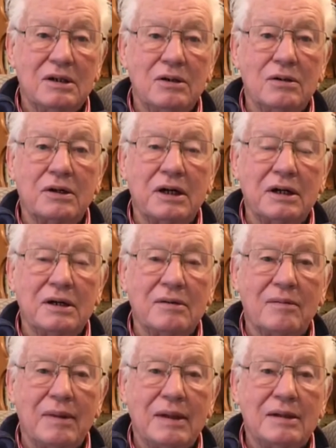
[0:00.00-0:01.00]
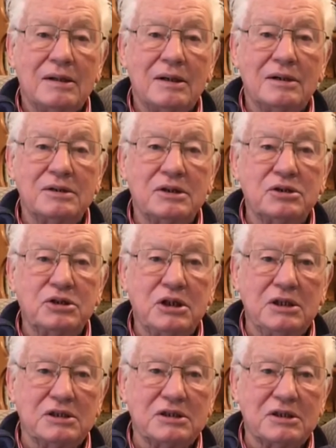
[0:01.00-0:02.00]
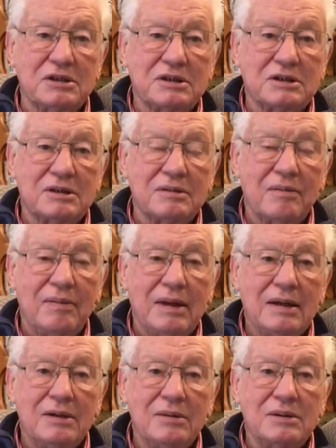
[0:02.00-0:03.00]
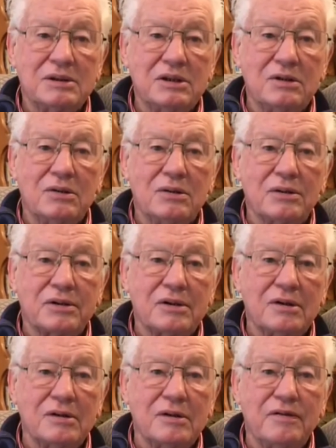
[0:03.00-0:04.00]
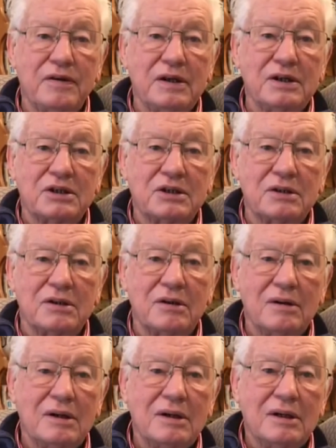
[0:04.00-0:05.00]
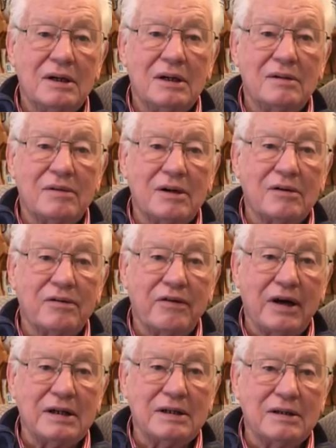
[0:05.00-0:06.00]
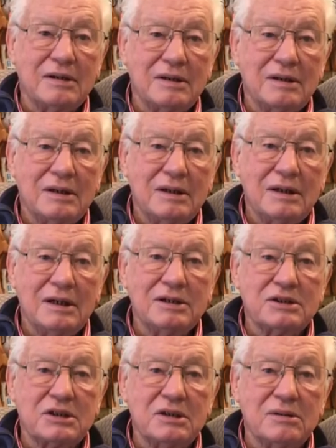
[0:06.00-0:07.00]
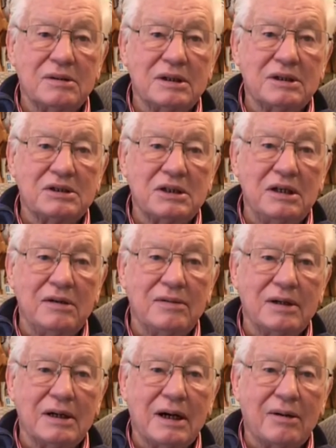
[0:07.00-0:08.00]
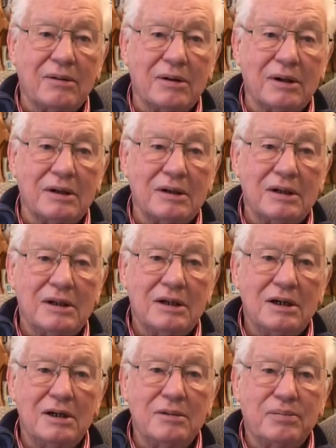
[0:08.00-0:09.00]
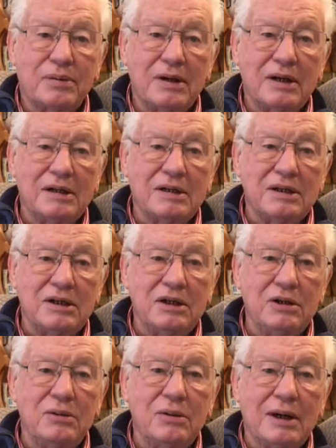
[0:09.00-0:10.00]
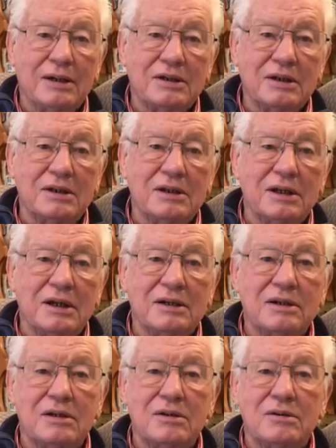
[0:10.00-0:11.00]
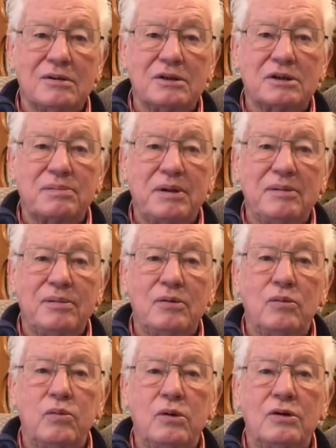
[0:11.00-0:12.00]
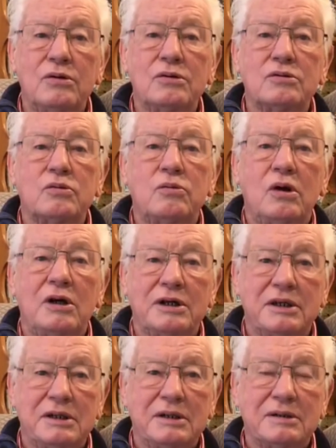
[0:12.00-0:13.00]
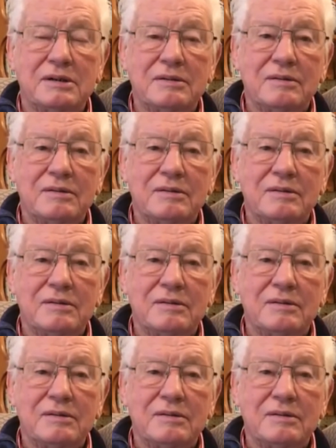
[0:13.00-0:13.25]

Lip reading: looking unto Jesus, who is the author and the finisher of our faith. And so at this evening hour, I pray that you and I and the Lord's people worldwide